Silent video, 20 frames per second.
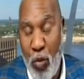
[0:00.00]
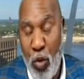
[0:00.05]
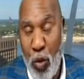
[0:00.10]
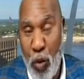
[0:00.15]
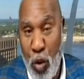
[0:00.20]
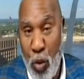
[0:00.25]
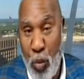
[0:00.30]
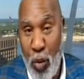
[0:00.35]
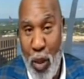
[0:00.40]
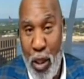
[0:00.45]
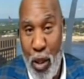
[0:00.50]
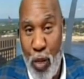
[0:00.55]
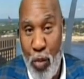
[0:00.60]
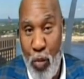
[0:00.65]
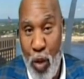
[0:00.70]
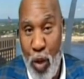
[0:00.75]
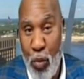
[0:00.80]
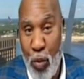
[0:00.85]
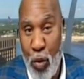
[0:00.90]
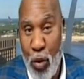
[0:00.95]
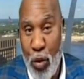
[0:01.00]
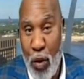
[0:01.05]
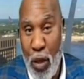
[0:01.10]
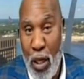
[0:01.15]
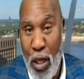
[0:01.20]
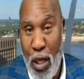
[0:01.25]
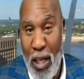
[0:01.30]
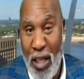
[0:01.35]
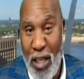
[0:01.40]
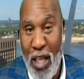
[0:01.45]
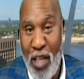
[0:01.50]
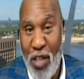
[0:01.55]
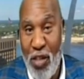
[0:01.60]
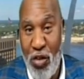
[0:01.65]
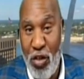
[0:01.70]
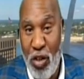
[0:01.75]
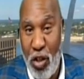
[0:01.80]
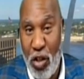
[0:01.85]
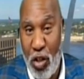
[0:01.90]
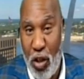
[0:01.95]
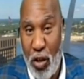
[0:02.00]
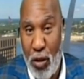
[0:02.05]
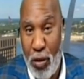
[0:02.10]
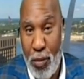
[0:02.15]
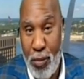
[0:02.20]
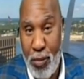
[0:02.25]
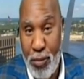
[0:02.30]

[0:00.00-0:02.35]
when you're pitting people against each other.